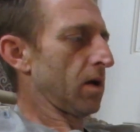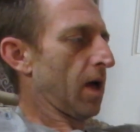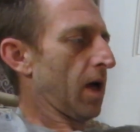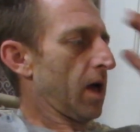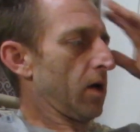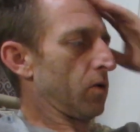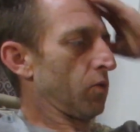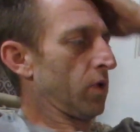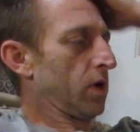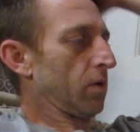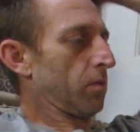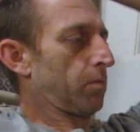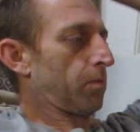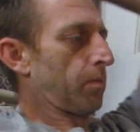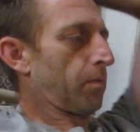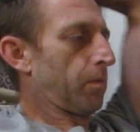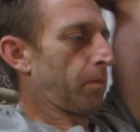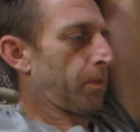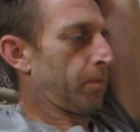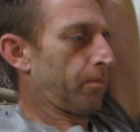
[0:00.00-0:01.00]
and will
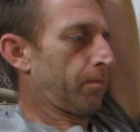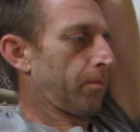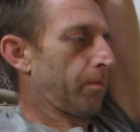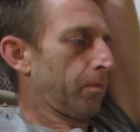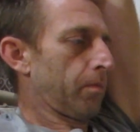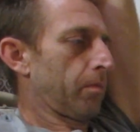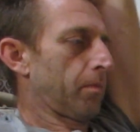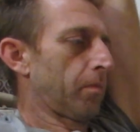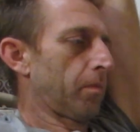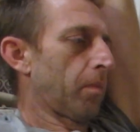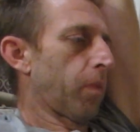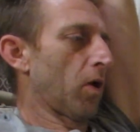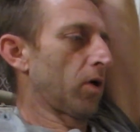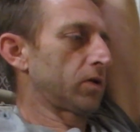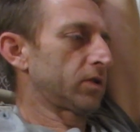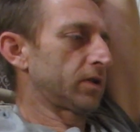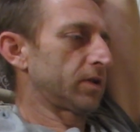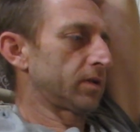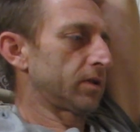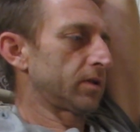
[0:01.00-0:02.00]

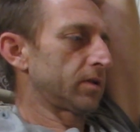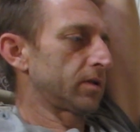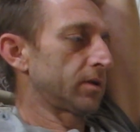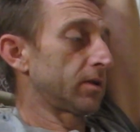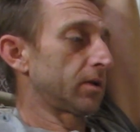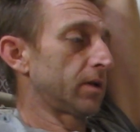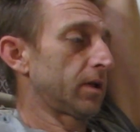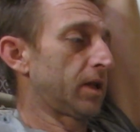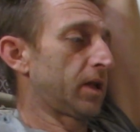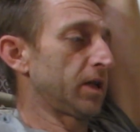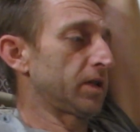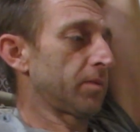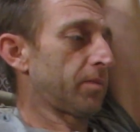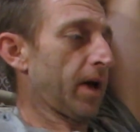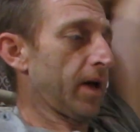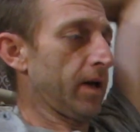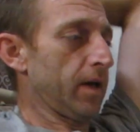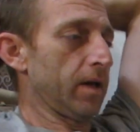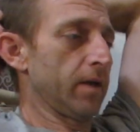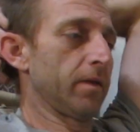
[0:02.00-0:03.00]

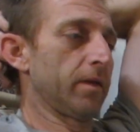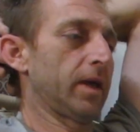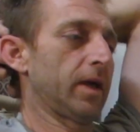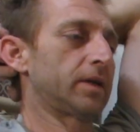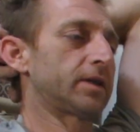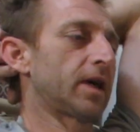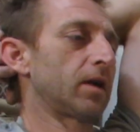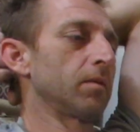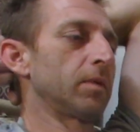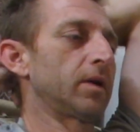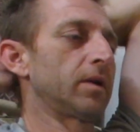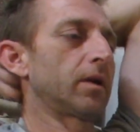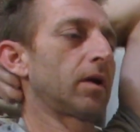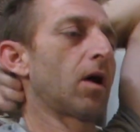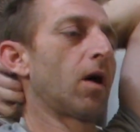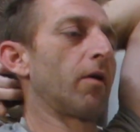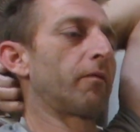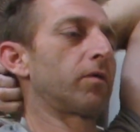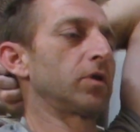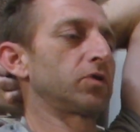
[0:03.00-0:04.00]
participate in the settlement
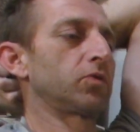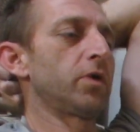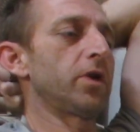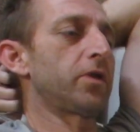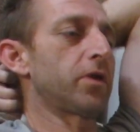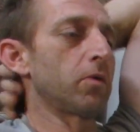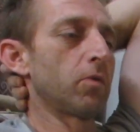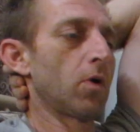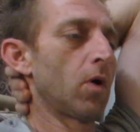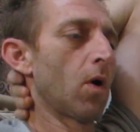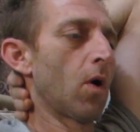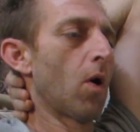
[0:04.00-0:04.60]
conference with you.